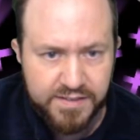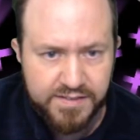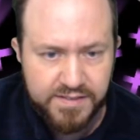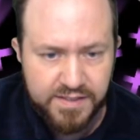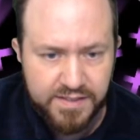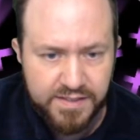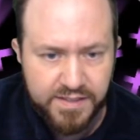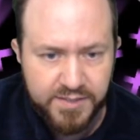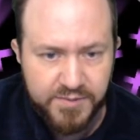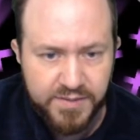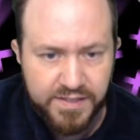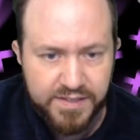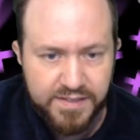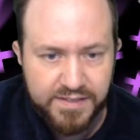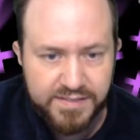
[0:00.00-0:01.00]
is a clean win.
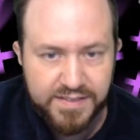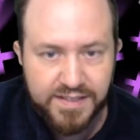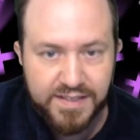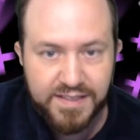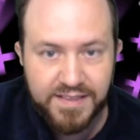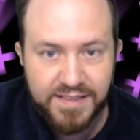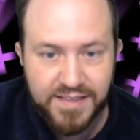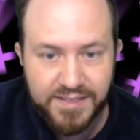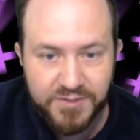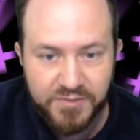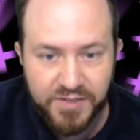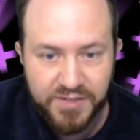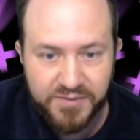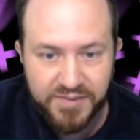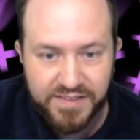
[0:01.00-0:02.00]
It's a clean
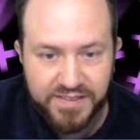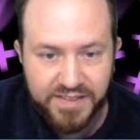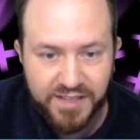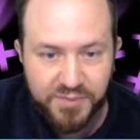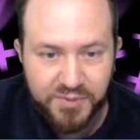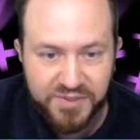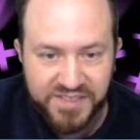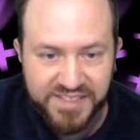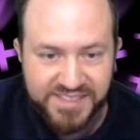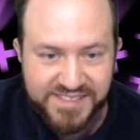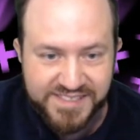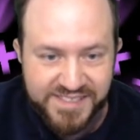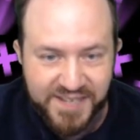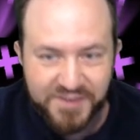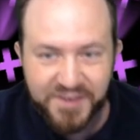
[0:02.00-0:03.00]
win with the teleportation
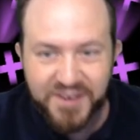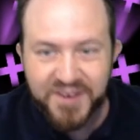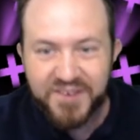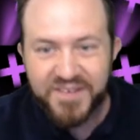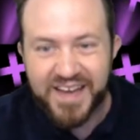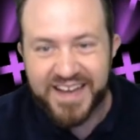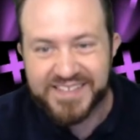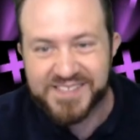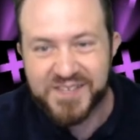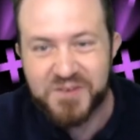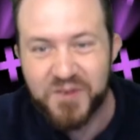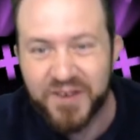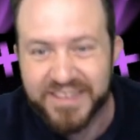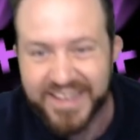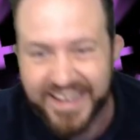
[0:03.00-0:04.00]
zone. We actually
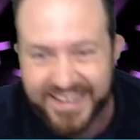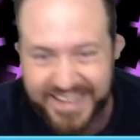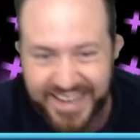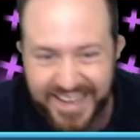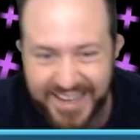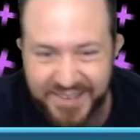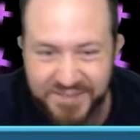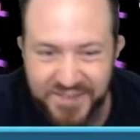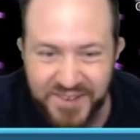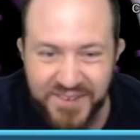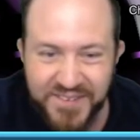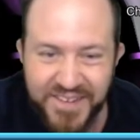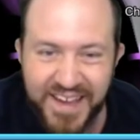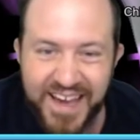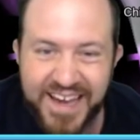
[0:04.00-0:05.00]
won that game!
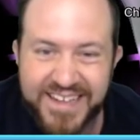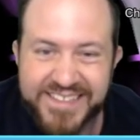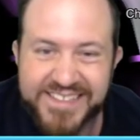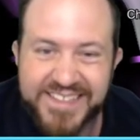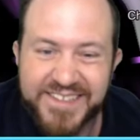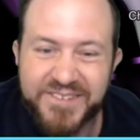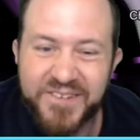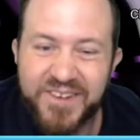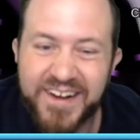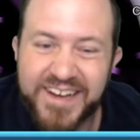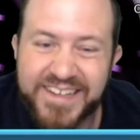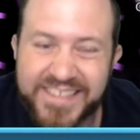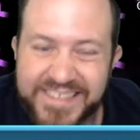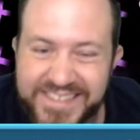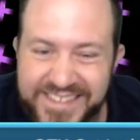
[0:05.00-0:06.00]
We actually
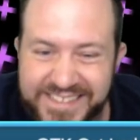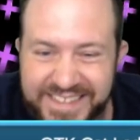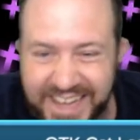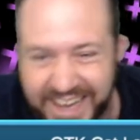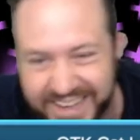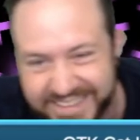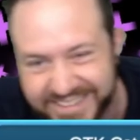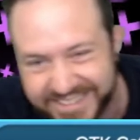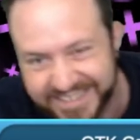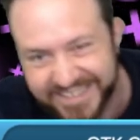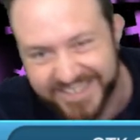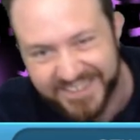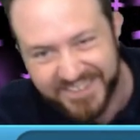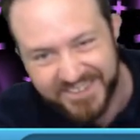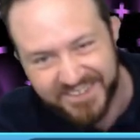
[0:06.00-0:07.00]
won! It's exactly
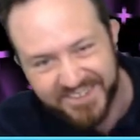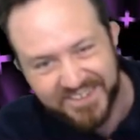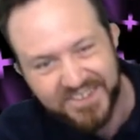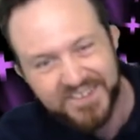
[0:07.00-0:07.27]
lethal.